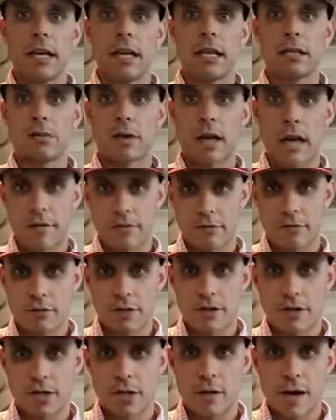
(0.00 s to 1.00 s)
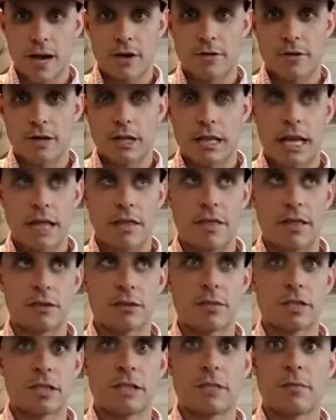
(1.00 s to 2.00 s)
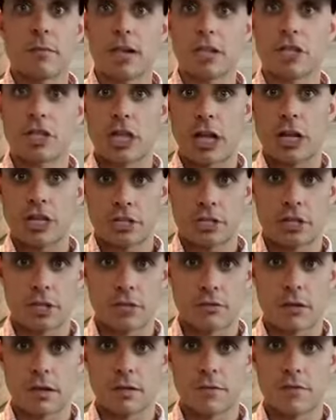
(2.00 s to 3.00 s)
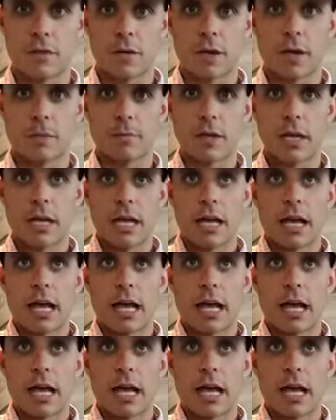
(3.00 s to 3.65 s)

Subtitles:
is we'll have a runner go out and they'll start to make changes in their run form.